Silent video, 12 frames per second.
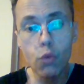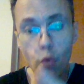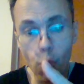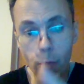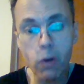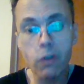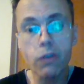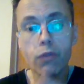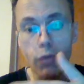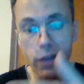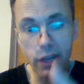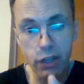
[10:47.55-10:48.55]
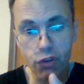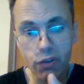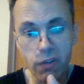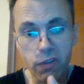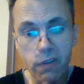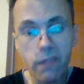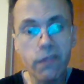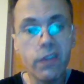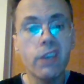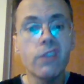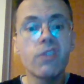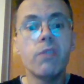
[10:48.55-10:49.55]
tumorous locations
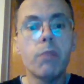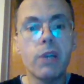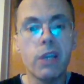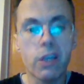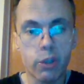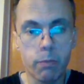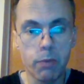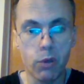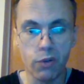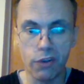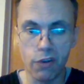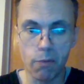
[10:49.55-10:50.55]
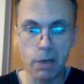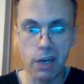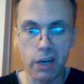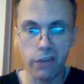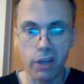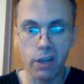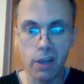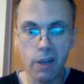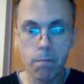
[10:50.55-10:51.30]
they simply explode in your body